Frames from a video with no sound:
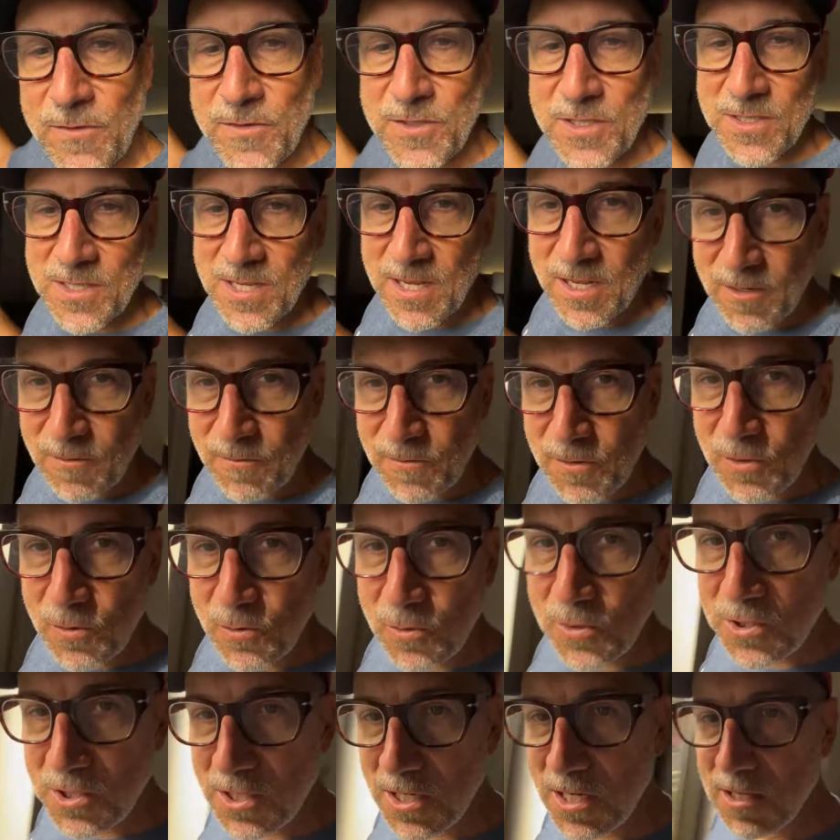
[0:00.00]
just had a view where
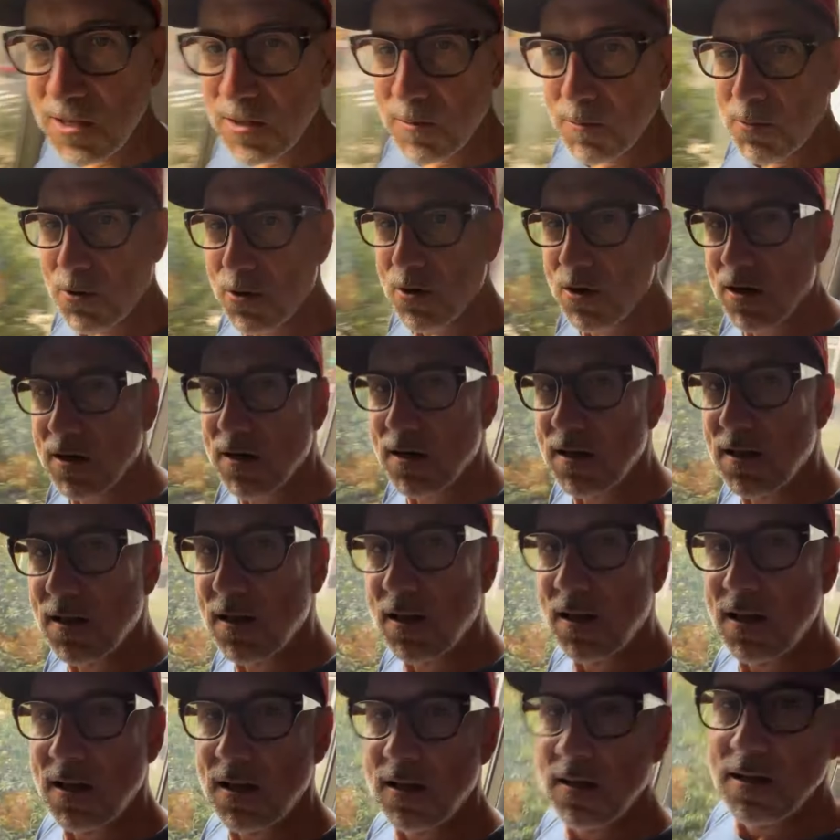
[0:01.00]
she had the parking
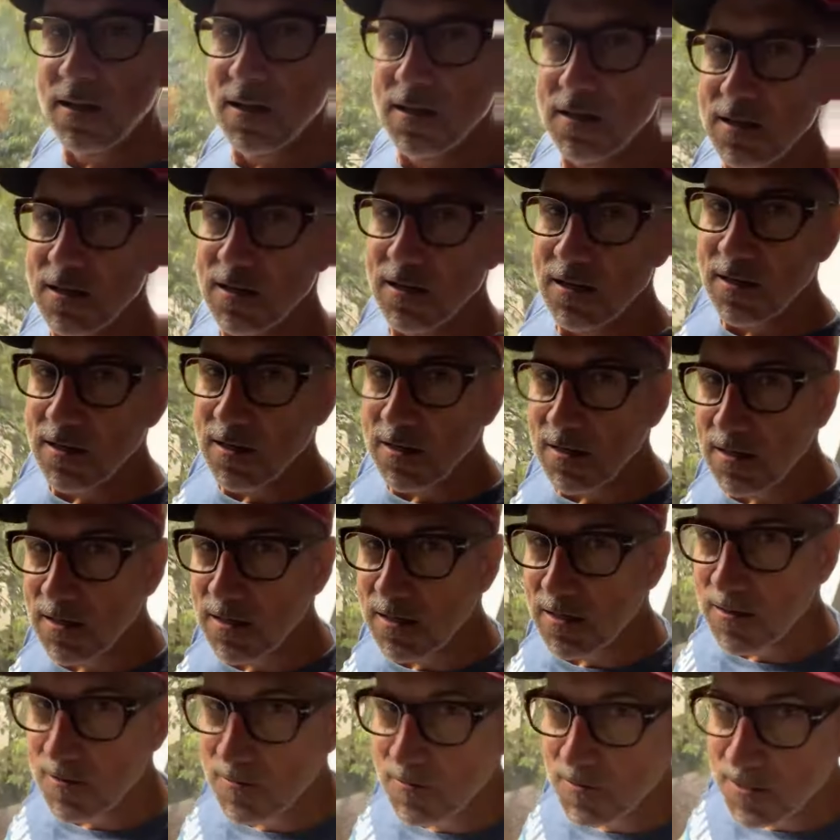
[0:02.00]
lot.
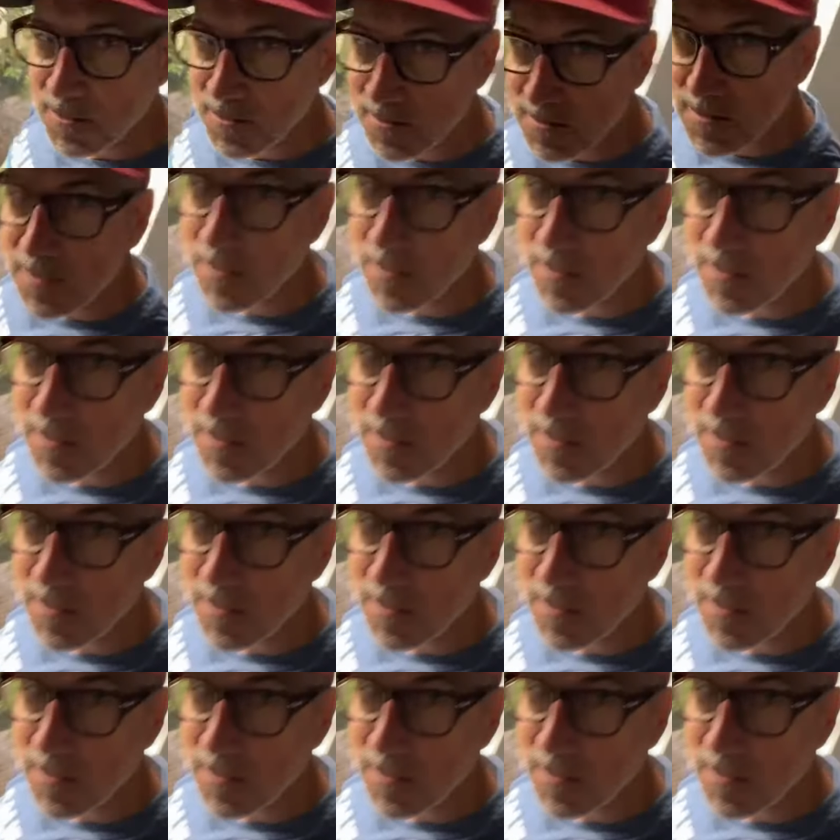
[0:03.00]
You can see